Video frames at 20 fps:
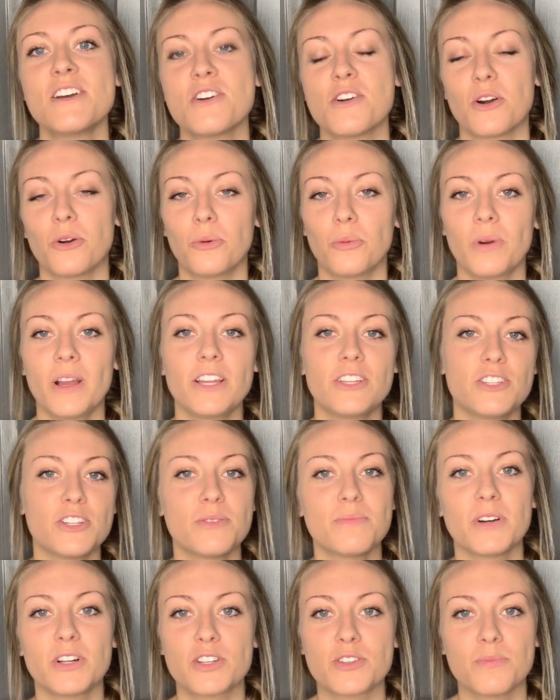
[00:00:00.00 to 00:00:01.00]
or way too
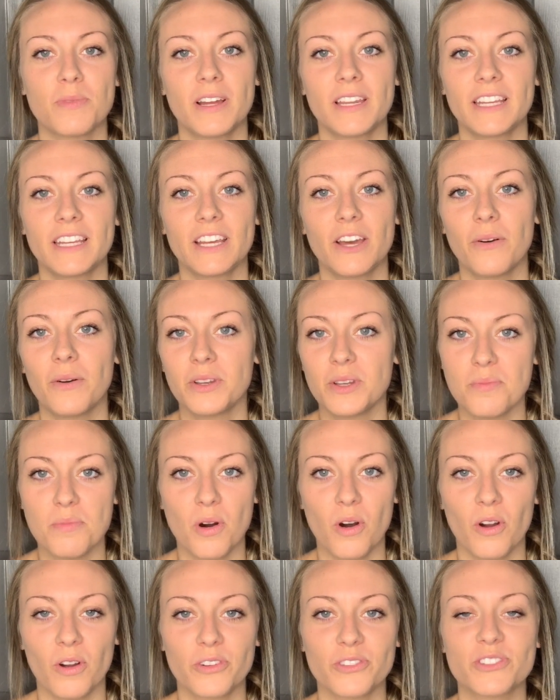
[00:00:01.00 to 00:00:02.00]
much money going to
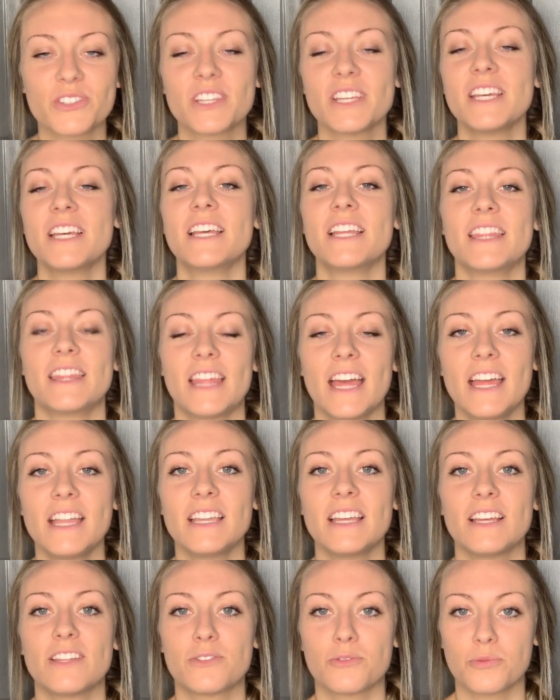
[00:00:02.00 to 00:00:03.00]
bars, then
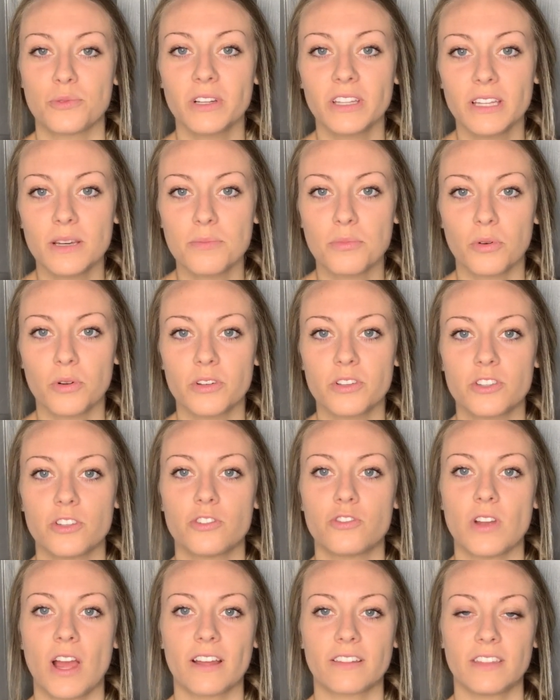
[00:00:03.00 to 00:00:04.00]
it's really important to
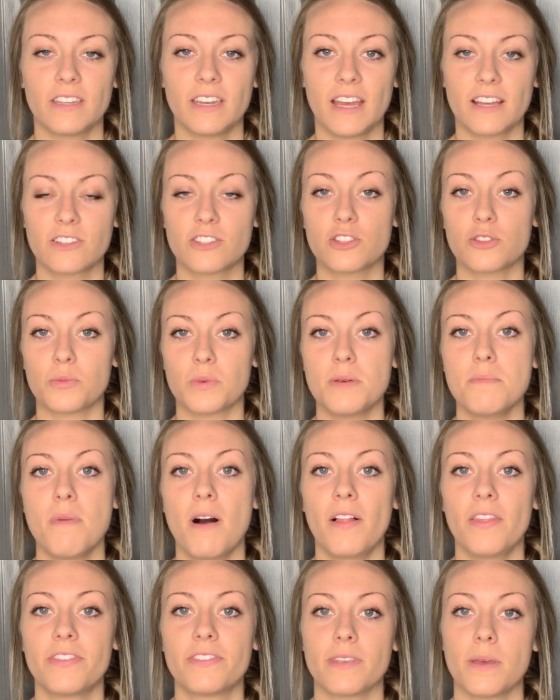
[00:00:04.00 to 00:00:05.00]
track the next 3
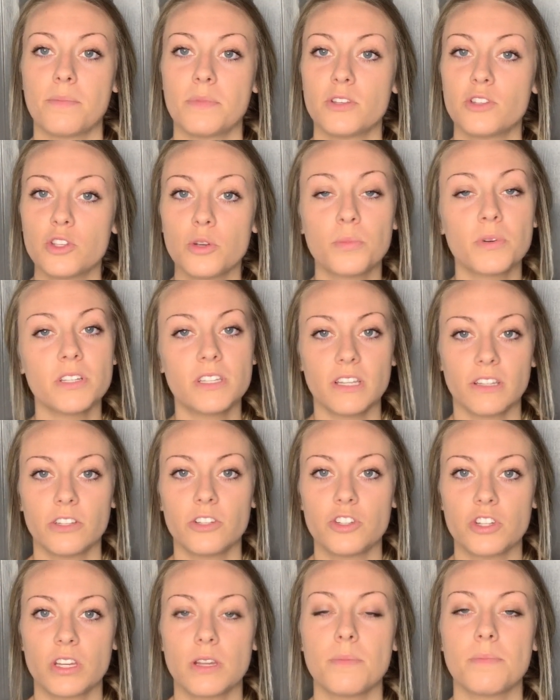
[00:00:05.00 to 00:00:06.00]
months and be super
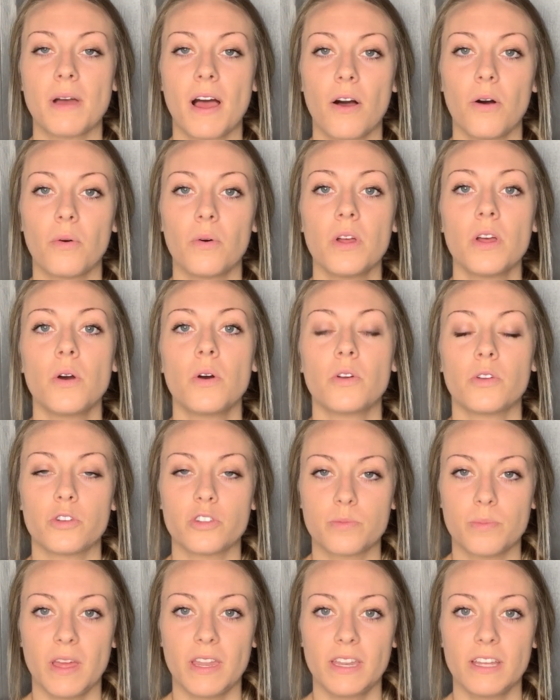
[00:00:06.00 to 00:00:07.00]
diligent about your
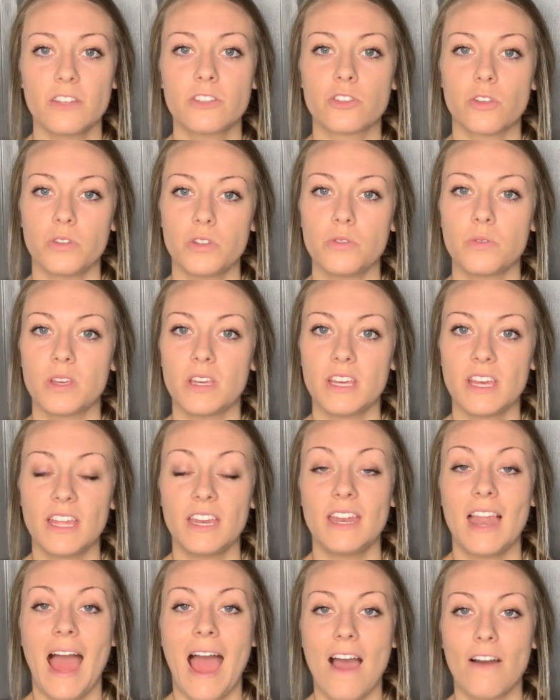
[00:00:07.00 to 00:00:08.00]
spending so you can get
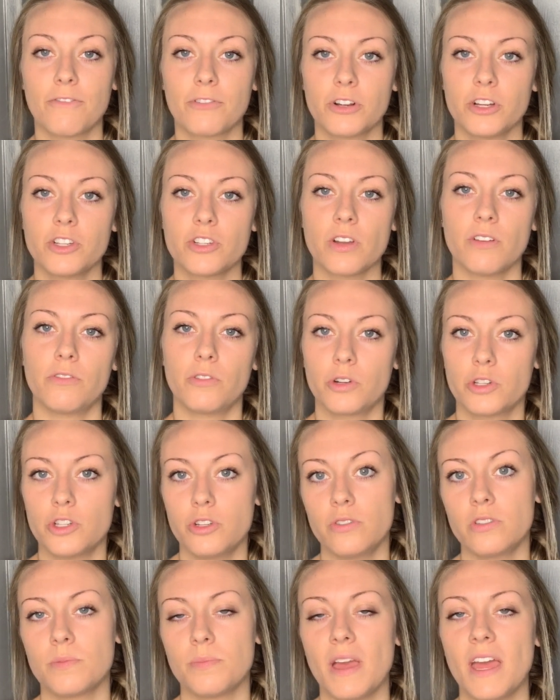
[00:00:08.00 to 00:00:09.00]
an average of what
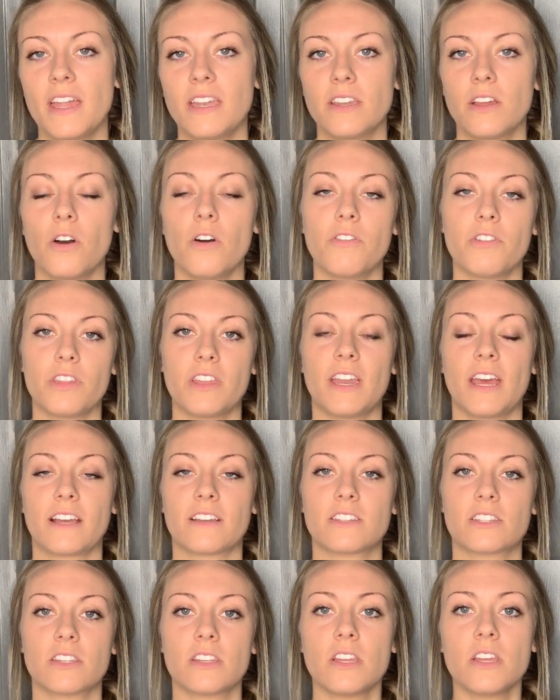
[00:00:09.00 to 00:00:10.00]
you spend over the
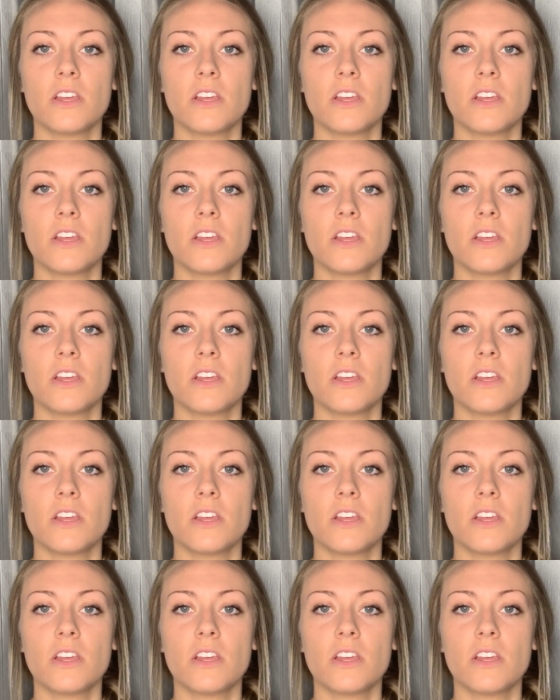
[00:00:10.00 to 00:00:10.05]
next